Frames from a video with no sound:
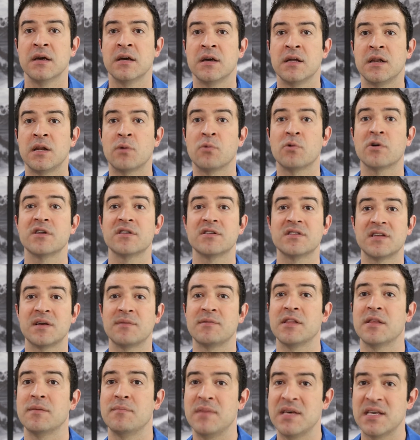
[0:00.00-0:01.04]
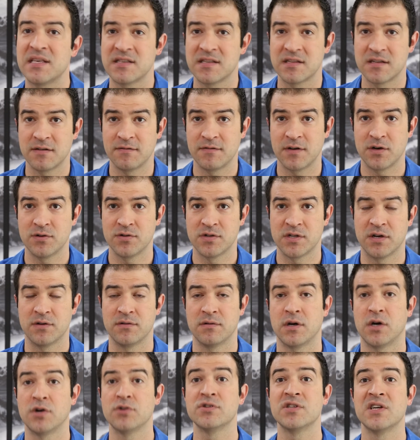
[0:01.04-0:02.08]
Now, what are some of the myths of ozone?
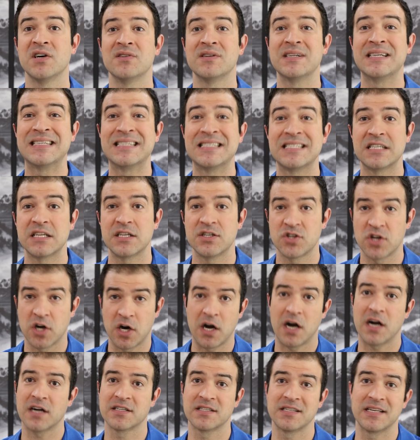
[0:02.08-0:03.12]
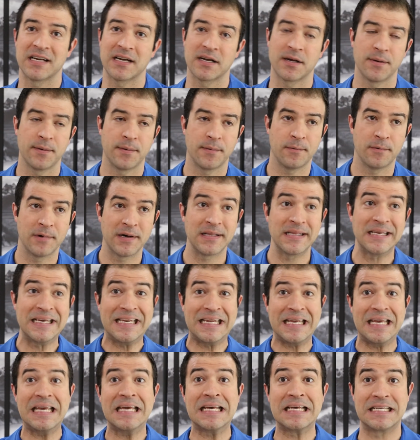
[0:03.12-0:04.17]
Ozone is toxic. Well, it
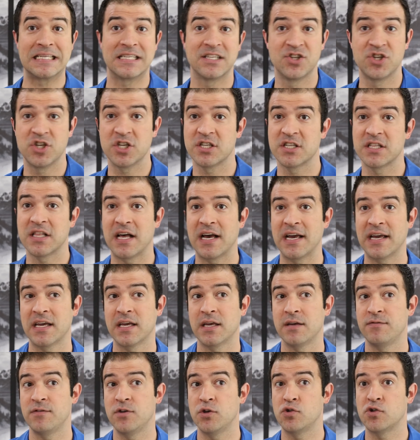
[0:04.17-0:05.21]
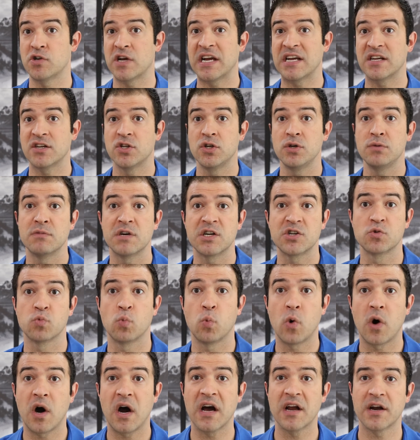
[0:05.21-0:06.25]
is. Just like if you drank too much
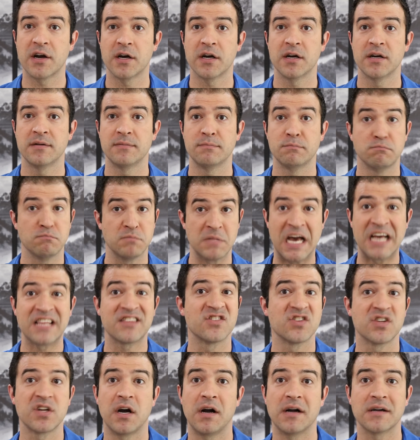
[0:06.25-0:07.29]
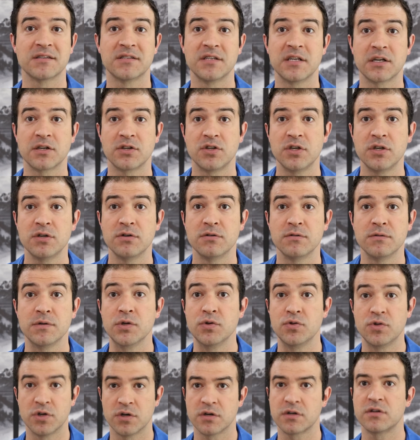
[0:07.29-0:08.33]
water, that's toxic too. You
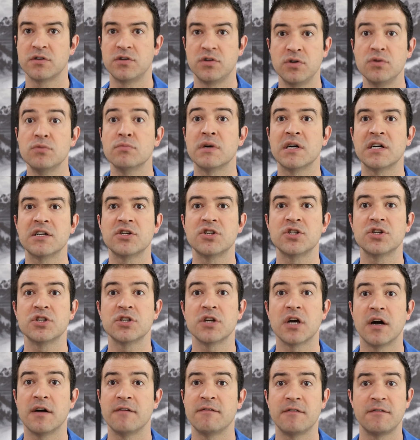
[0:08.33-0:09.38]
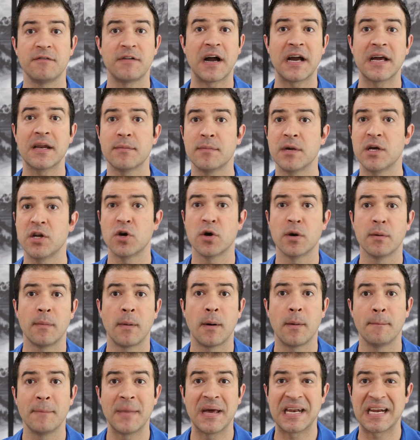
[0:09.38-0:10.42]
took too much of a vitamin or
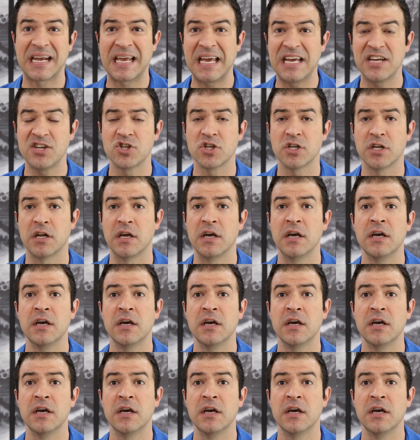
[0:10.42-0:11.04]
a medication.